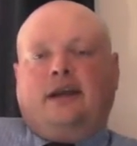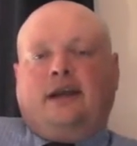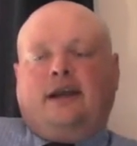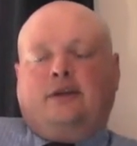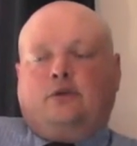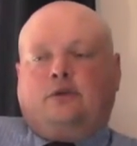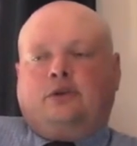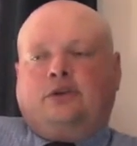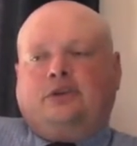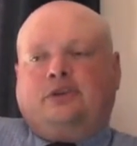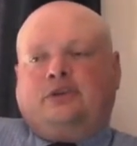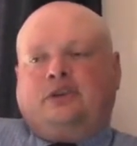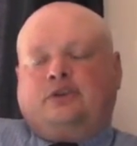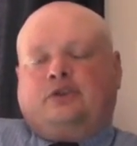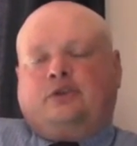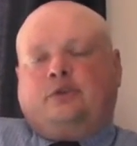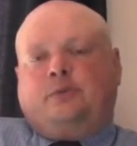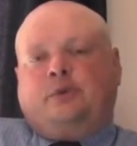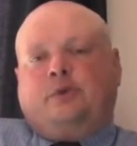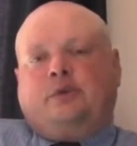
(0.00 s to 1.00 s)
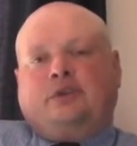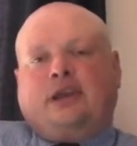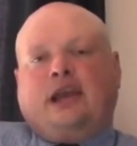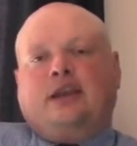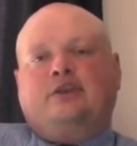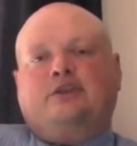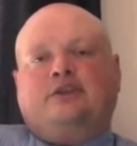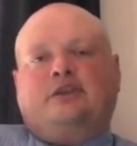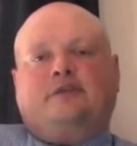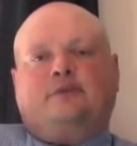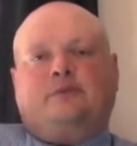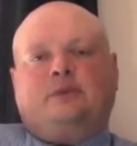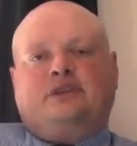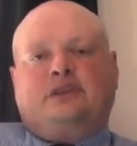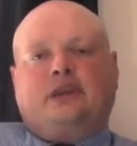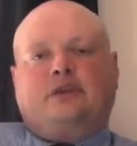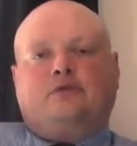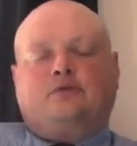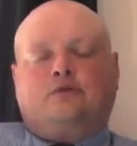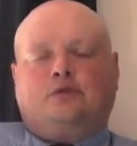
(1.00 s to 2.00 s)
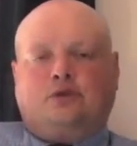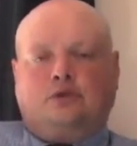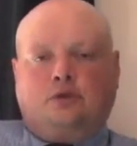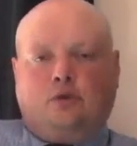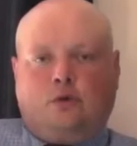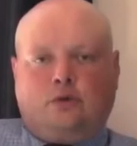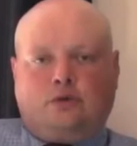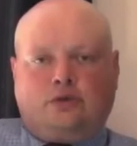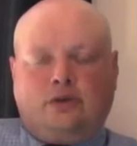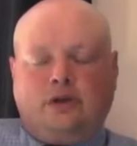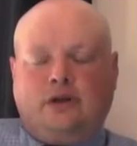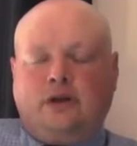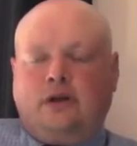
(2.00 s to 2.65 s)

In order to distribute energy from a central source,